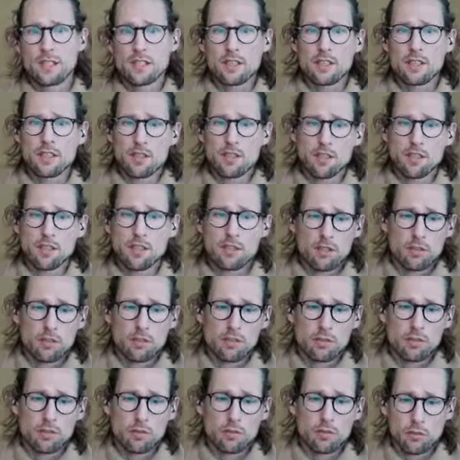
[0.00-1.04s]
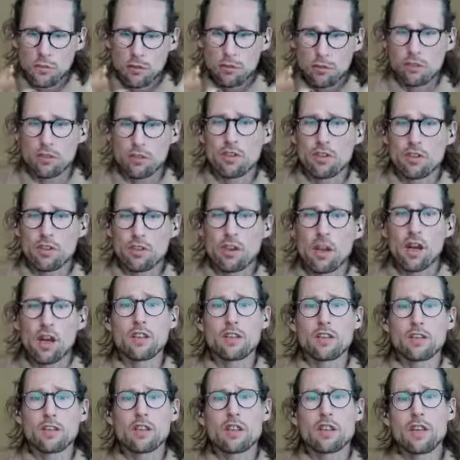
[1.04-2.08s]
and it is to reduce
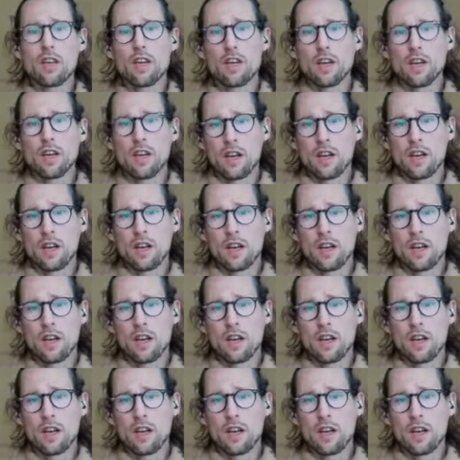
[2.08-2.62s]
cost.